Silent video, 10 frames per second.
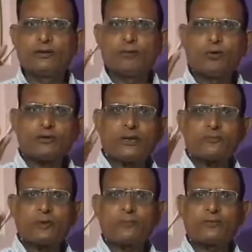four
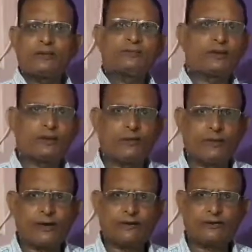types of skills are
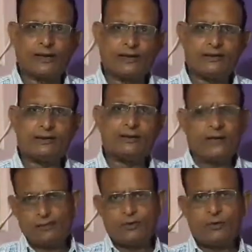required. And
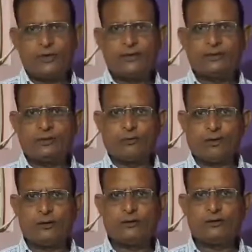everywhere in the
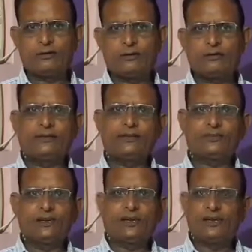world, they
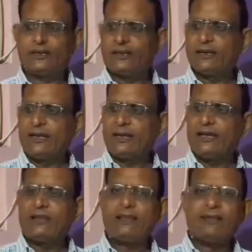say
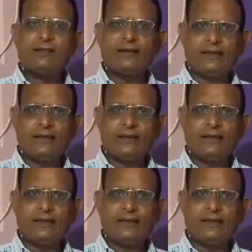LSRW.